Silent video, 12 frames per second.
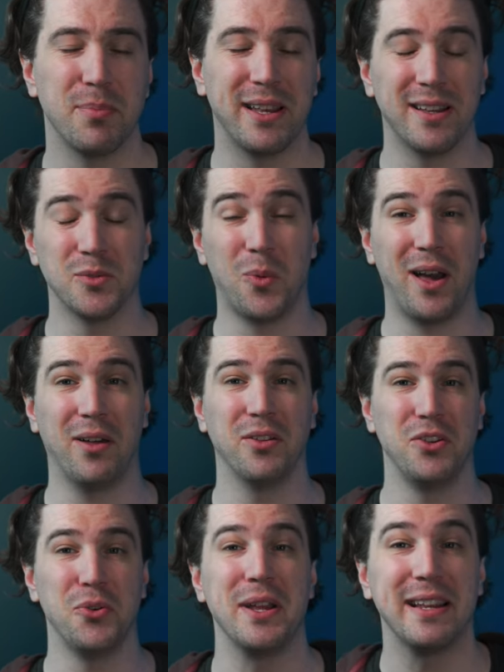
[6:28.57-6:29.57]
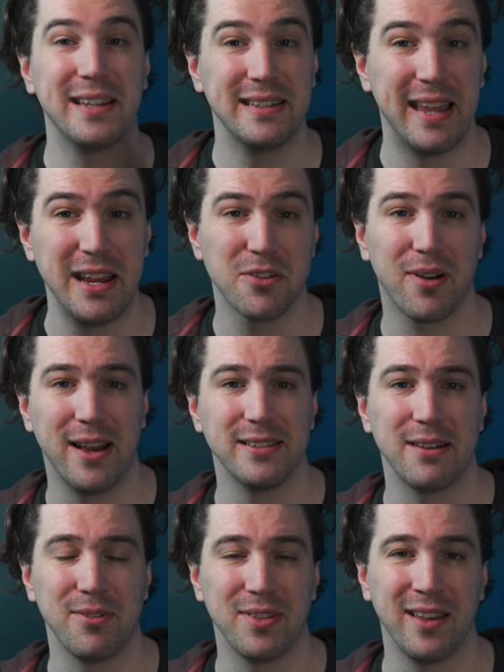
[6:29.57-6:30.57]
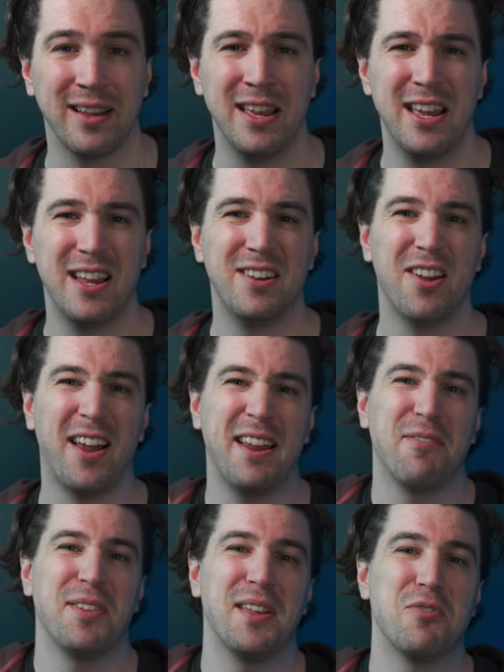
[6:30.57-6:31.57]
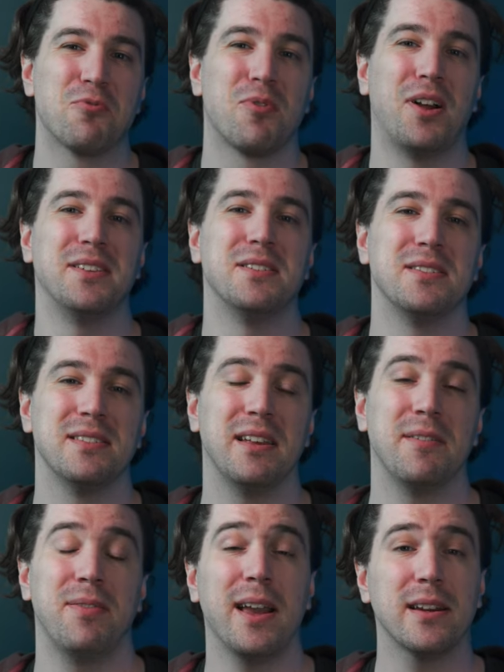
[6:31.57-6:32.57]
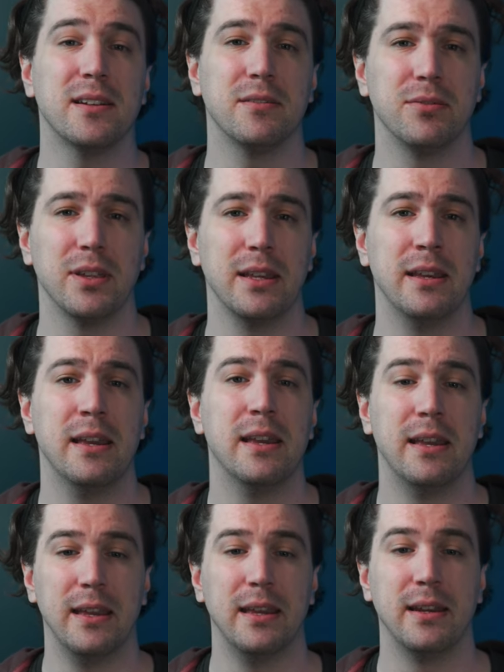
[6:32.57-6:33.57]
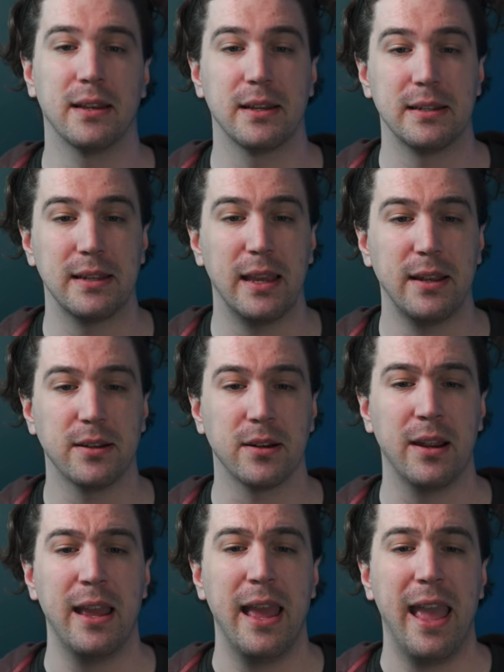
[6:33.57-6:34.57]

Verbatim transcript: Because while you can containerize everything, not everything runs effectively in a container,